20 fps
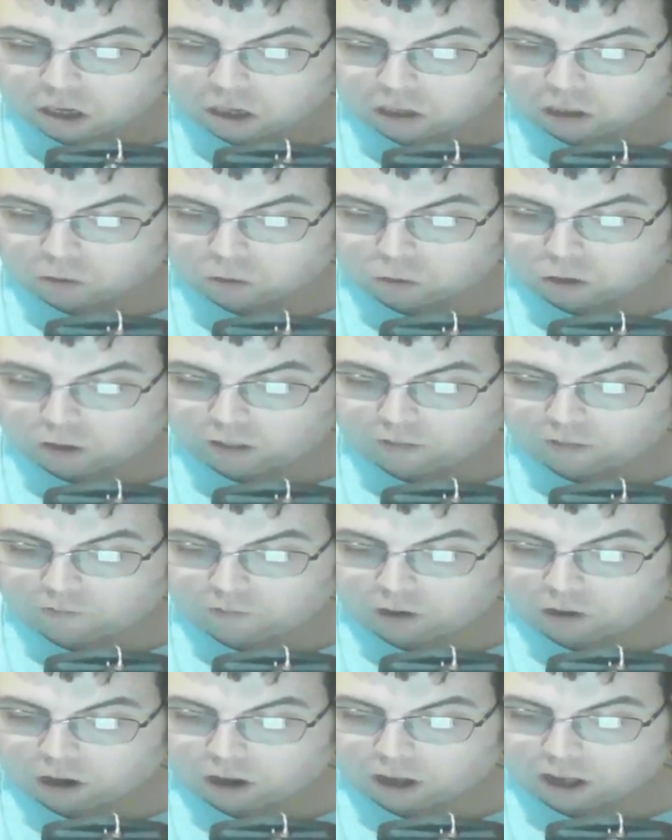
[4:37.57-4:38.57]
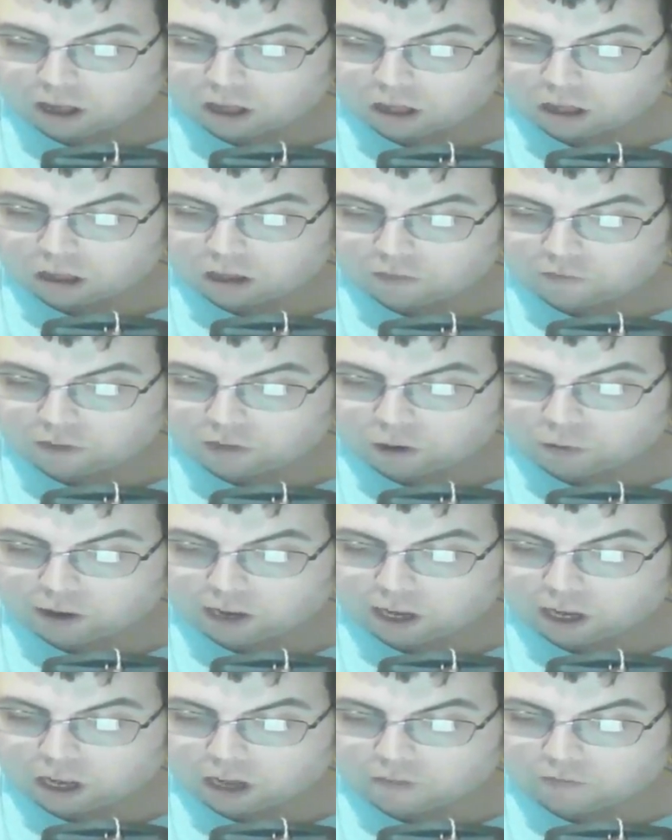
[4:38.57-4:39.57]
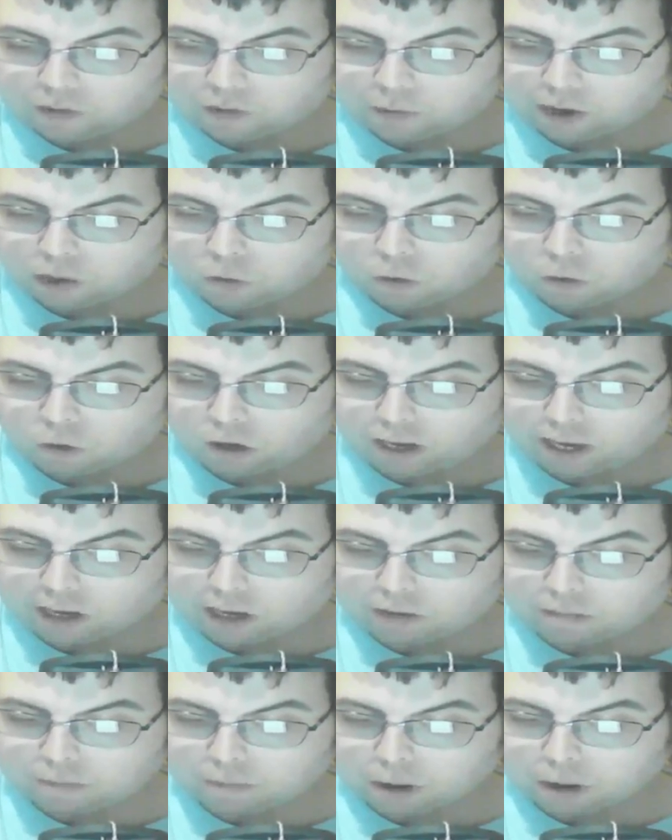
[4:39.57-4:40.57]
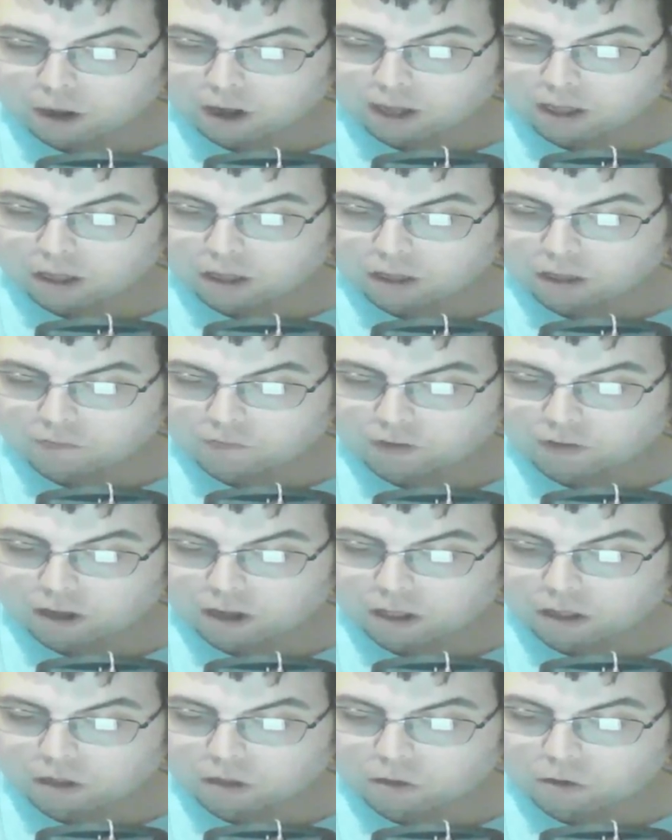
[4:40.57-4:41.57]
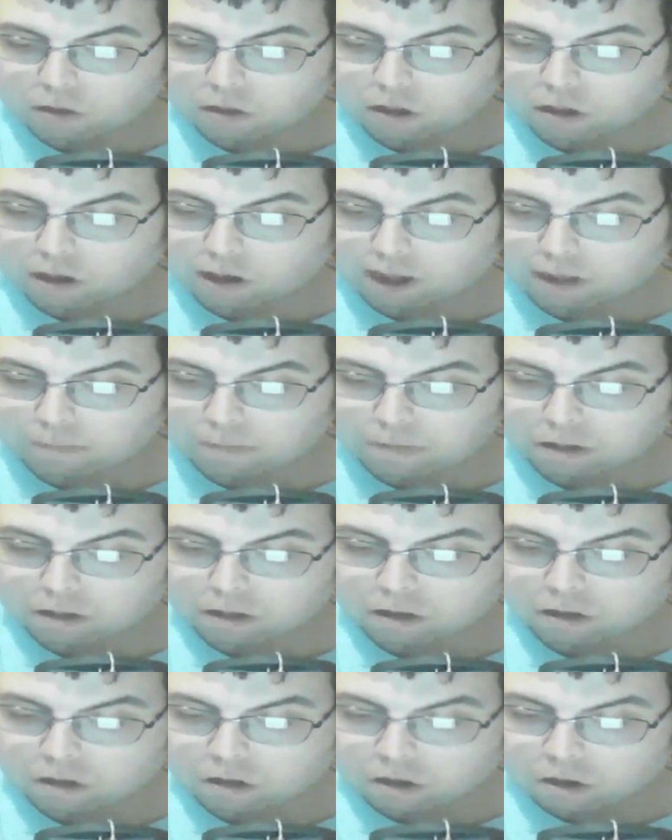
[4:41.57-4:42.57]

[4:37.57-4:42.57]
Lord of the Flies very, uh, very cruelly combines the first two types